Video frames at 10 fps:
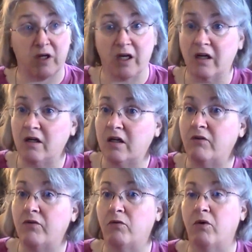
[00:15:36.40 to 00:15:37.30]
get a
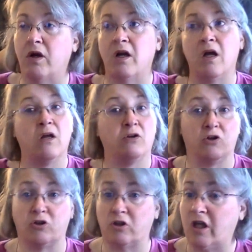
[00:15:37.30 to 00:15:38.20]
different one.
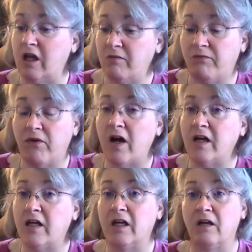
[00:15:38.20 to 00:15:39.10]
Just keep
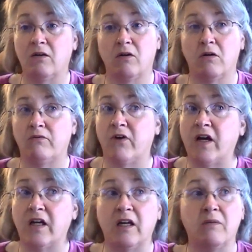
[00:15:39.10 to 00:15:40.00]
finding
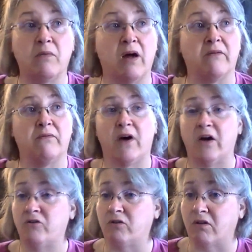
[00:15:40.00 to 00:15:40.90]
them. I
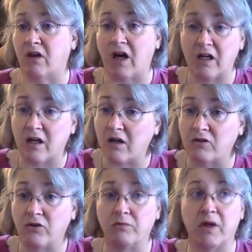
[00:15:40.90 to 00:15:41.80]
fired a lot of
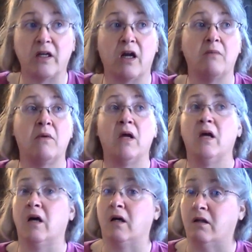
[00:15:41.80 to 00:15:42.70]
doctors in my time,
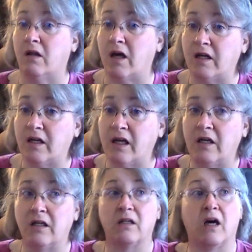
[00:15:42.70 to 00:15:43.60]
a lot of
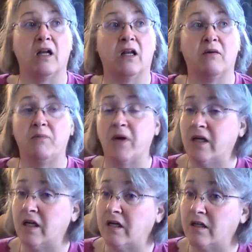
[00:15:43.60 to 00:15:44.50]
dentists. I love
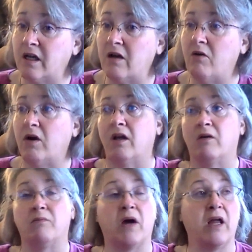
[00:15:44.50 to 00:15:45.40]
my dentist now. I
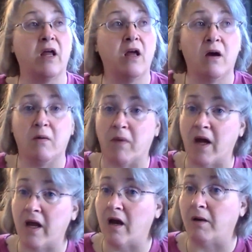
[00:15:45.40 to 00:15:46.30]
love my
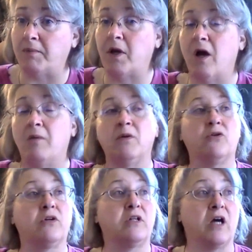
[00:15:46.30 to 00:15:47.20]

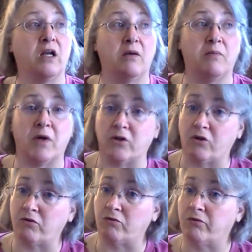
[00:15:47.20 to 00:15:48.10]
optometrist. I love my
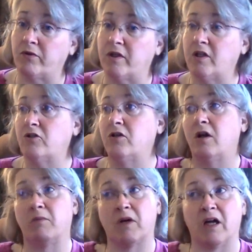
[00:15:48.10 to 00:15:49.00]
general physician.
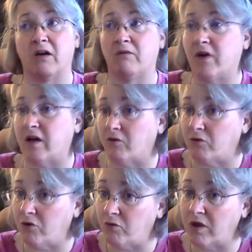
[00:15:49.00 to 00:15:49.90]
I'm going to have to find all
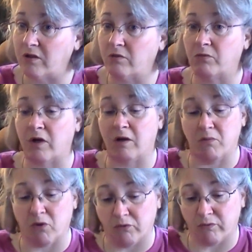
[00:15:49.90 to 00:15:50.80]
new ones when I
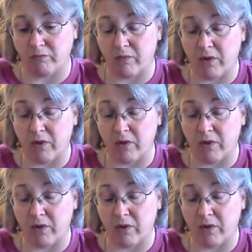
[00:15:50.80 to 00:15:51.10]
move.